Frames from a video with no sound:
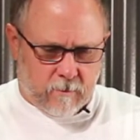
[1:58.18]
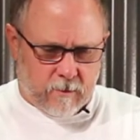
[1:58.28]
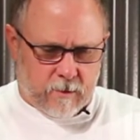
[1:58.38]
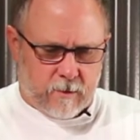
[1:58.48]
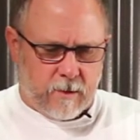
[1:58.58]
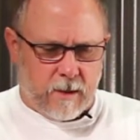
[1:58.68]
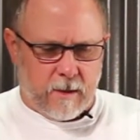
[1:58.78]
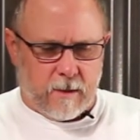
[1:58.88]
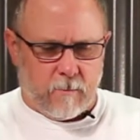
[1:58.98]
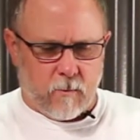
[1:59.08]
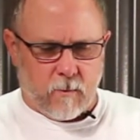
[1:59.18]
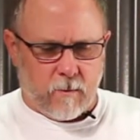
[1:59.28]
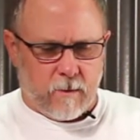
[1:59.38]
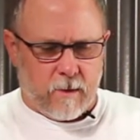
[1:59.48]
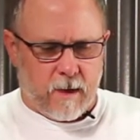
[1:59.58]
shouldn't need any more
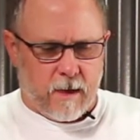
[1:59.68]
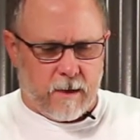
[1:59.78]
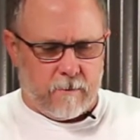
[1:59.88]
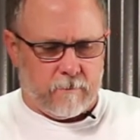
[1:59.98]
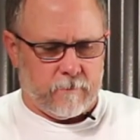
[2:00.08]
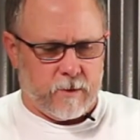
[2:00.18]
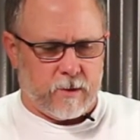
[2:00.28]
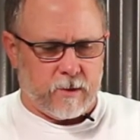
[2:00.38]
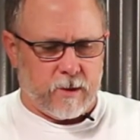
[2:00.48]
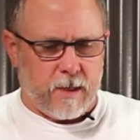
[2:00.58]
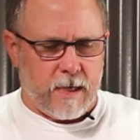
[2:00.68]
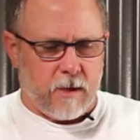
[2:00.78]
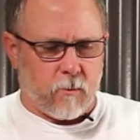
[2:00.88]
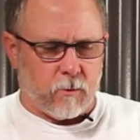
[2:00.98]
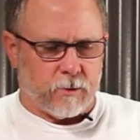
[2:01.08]
than that. This is an
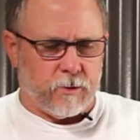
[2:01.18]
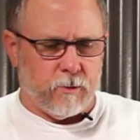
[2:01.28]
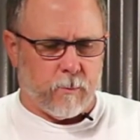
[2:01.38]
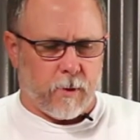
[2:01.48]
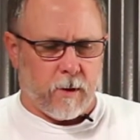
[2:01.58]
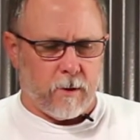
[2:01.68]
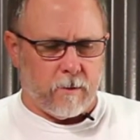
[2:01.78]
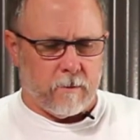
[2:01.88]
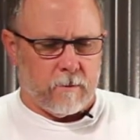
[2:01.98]
equal 2-part